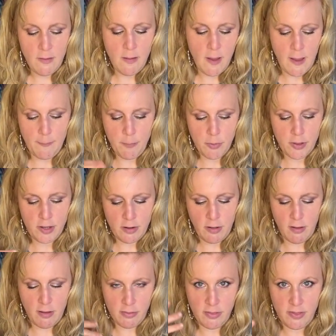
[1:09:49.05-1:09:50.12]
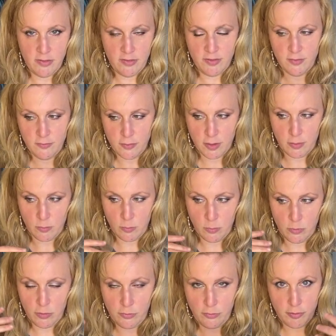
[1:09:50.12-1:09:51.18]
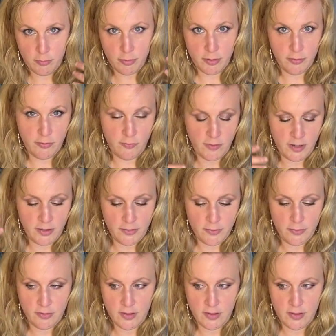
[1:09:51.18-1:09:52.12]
I'll put all these different YouTubers' videos